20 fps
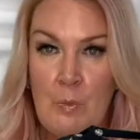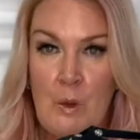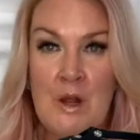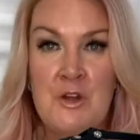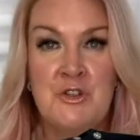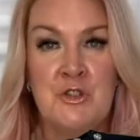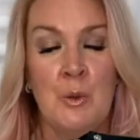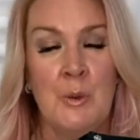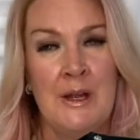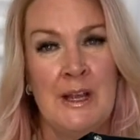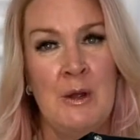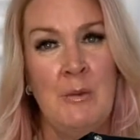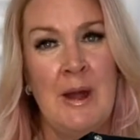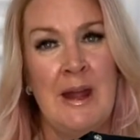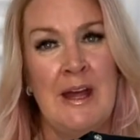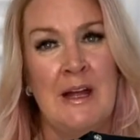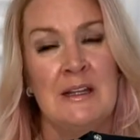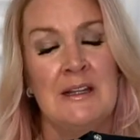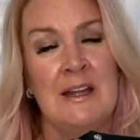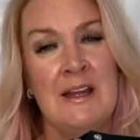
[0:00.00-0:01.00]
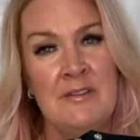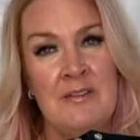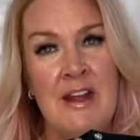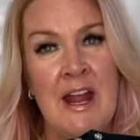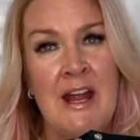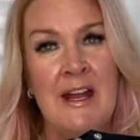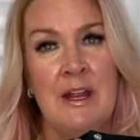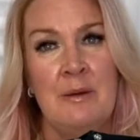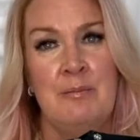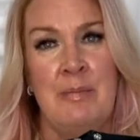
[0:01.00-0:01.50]
So anyway,
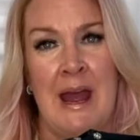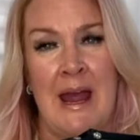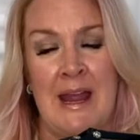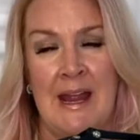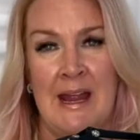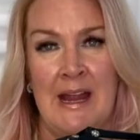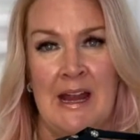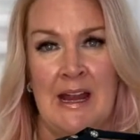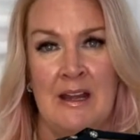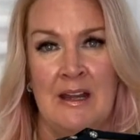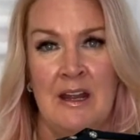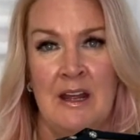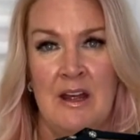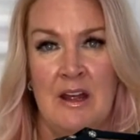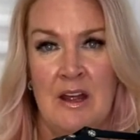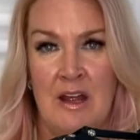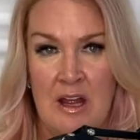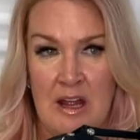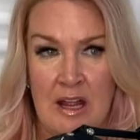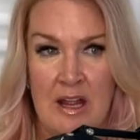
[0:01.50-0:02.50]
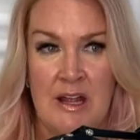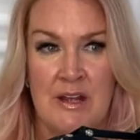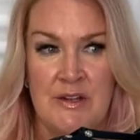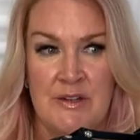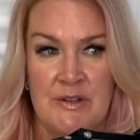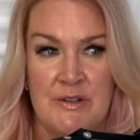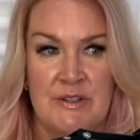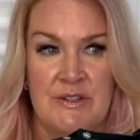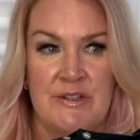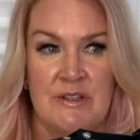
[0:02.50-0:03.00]
alleviating pain
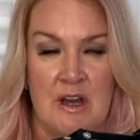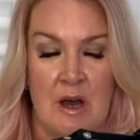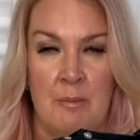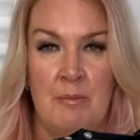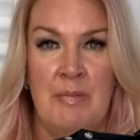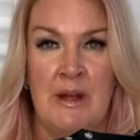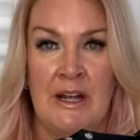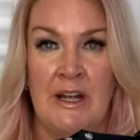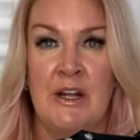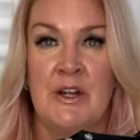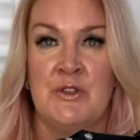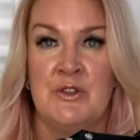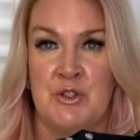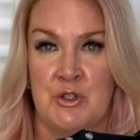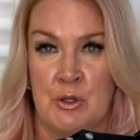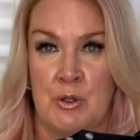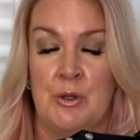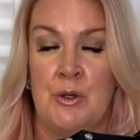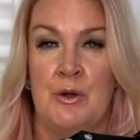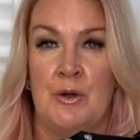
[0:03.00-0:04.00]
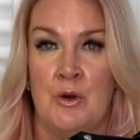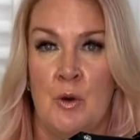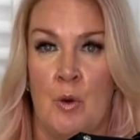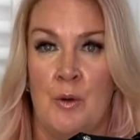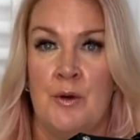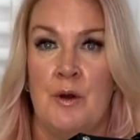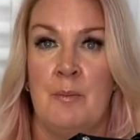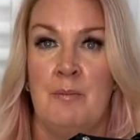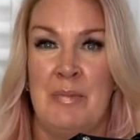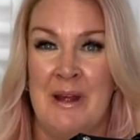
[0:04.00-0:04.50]
is a big concern
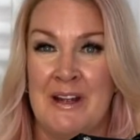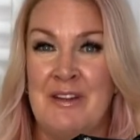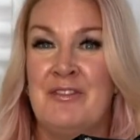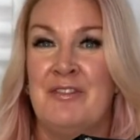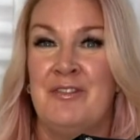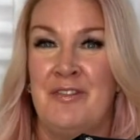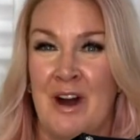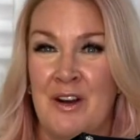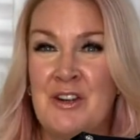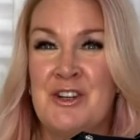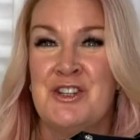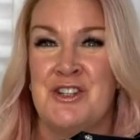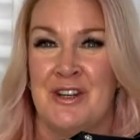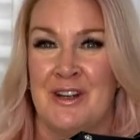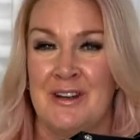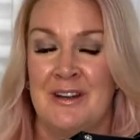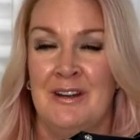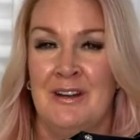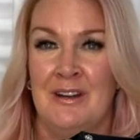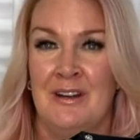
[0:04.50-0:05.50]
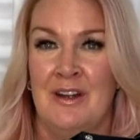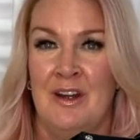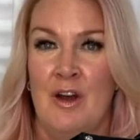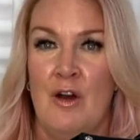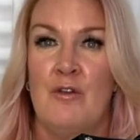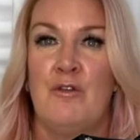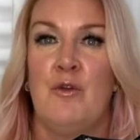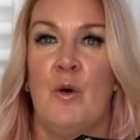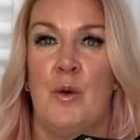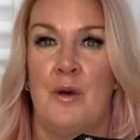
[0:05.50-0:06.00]
or a big function
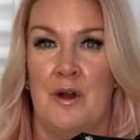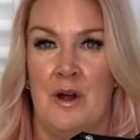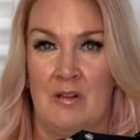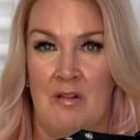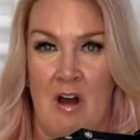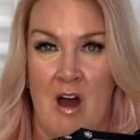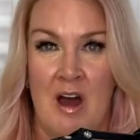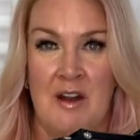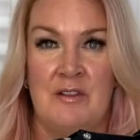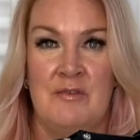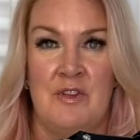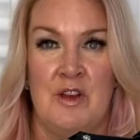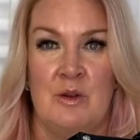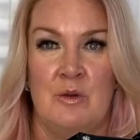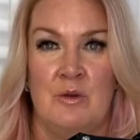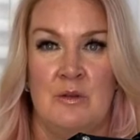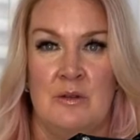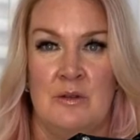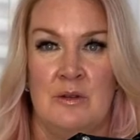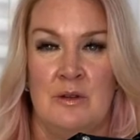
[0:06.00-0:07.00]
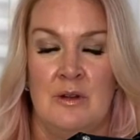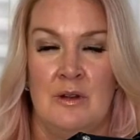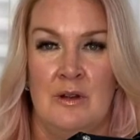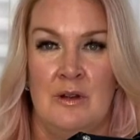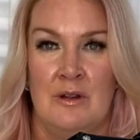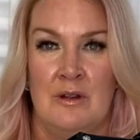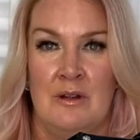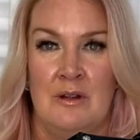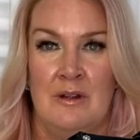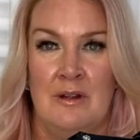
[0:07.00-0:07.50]
for a lot of you.
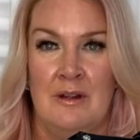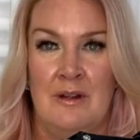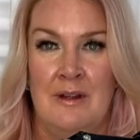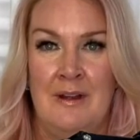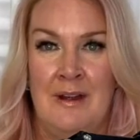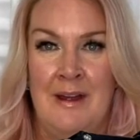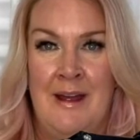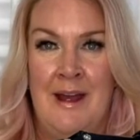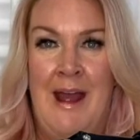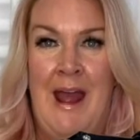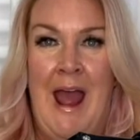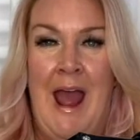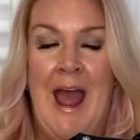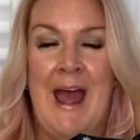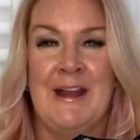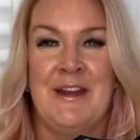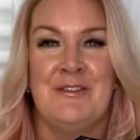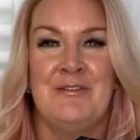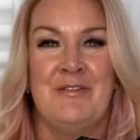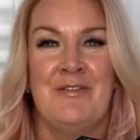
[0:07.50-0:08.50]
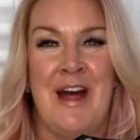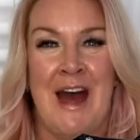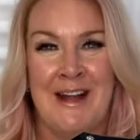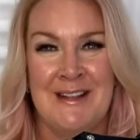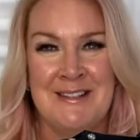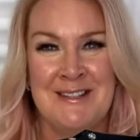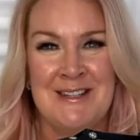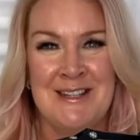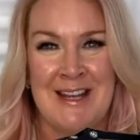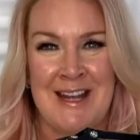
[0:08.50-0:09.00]
And if
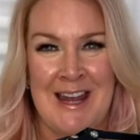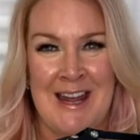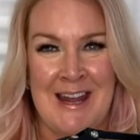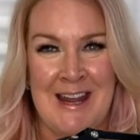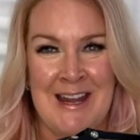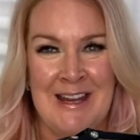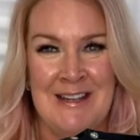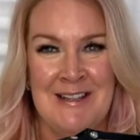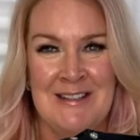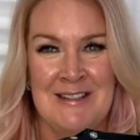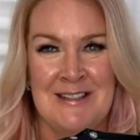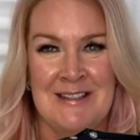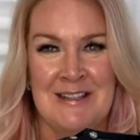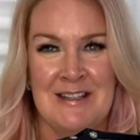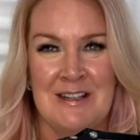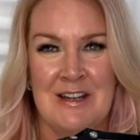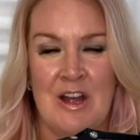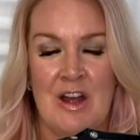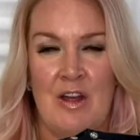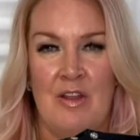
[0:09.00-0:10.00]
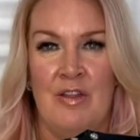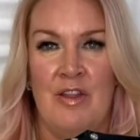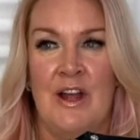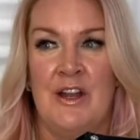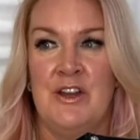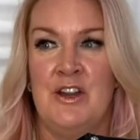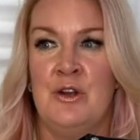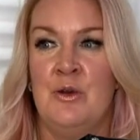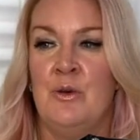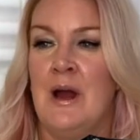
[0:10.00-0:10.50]
that's the case,
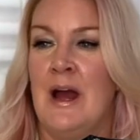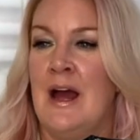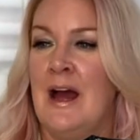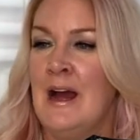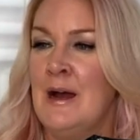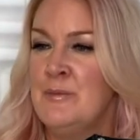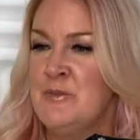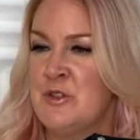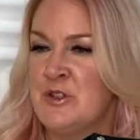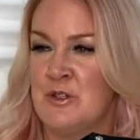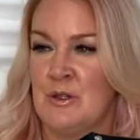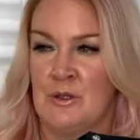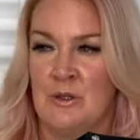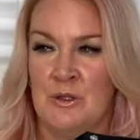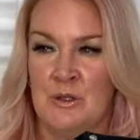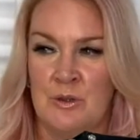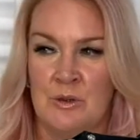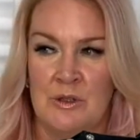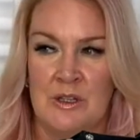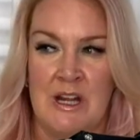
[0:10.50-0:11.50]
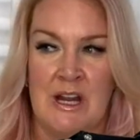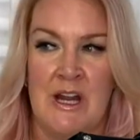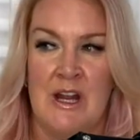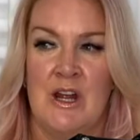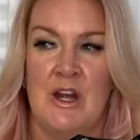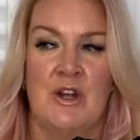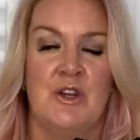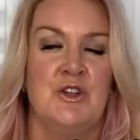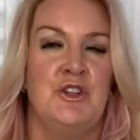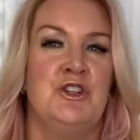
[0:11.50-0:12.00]
then you
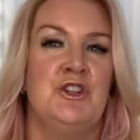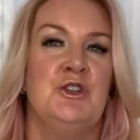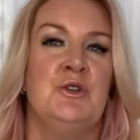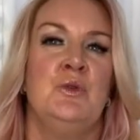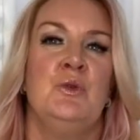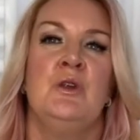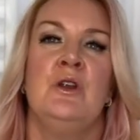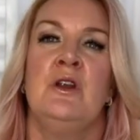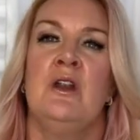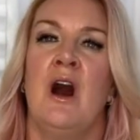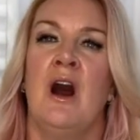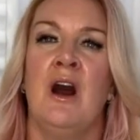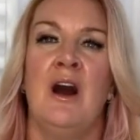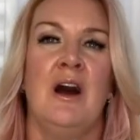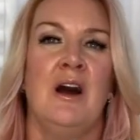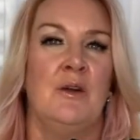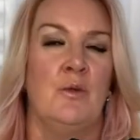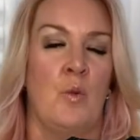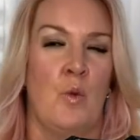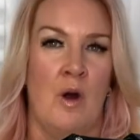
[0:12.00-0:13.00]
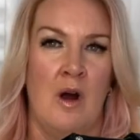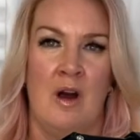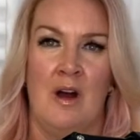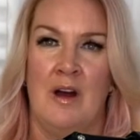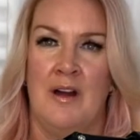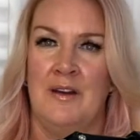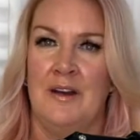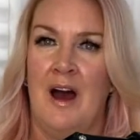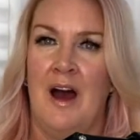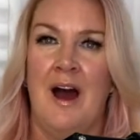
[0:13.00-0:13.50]
absolutely do not
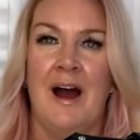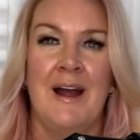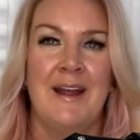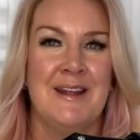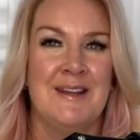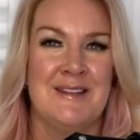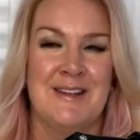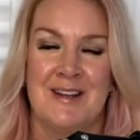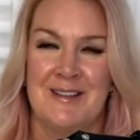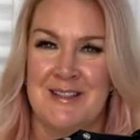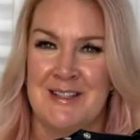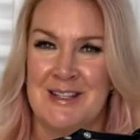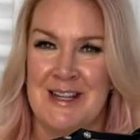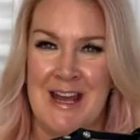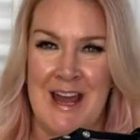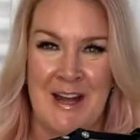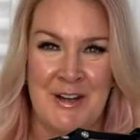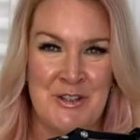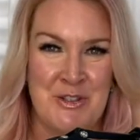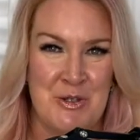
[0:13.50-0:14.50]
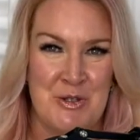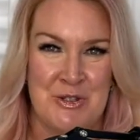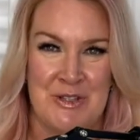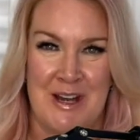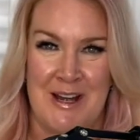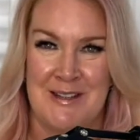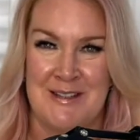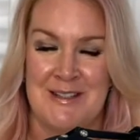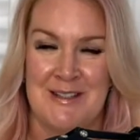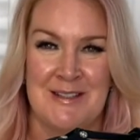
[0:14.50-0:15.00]
want high intensity
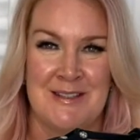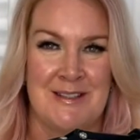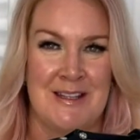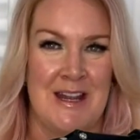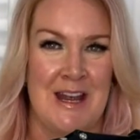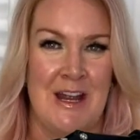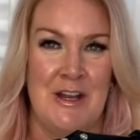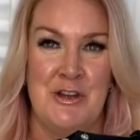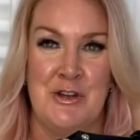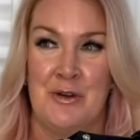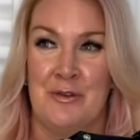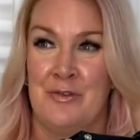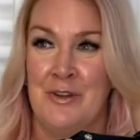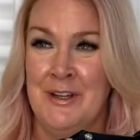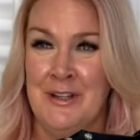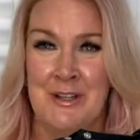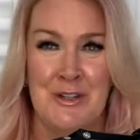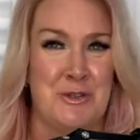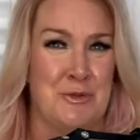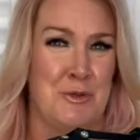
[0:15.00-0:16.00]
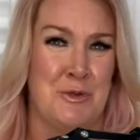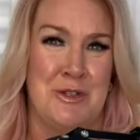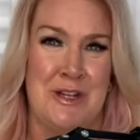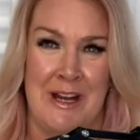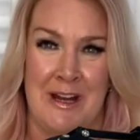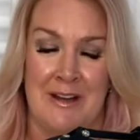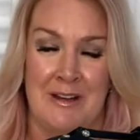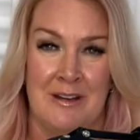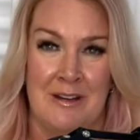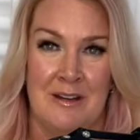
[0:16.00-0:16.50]
exercises in your fitness
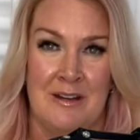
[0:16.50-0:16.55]
routine.